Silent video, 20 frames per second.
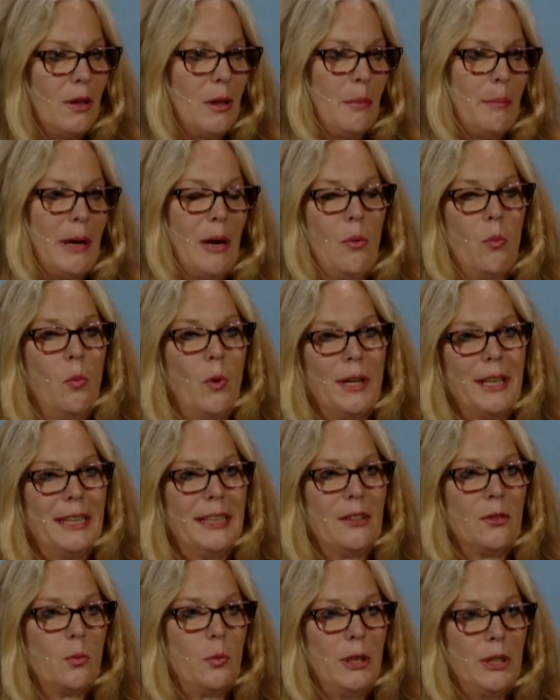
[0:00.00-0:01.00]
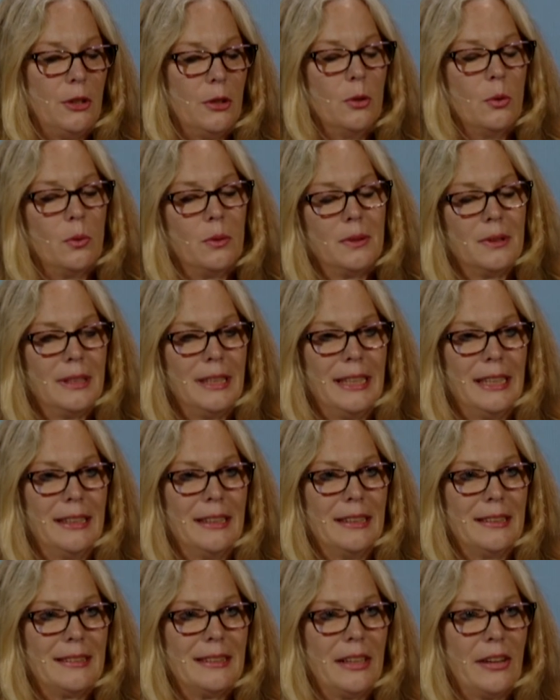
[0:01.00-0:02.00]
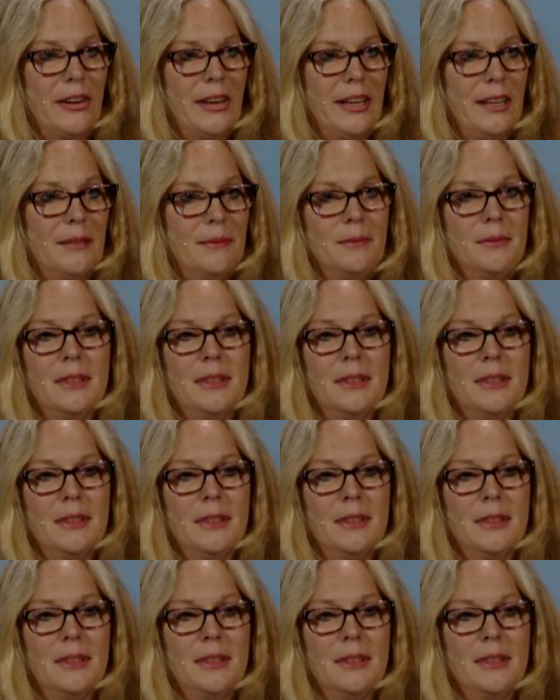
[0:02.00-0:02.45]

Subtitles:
about what it is we do in this area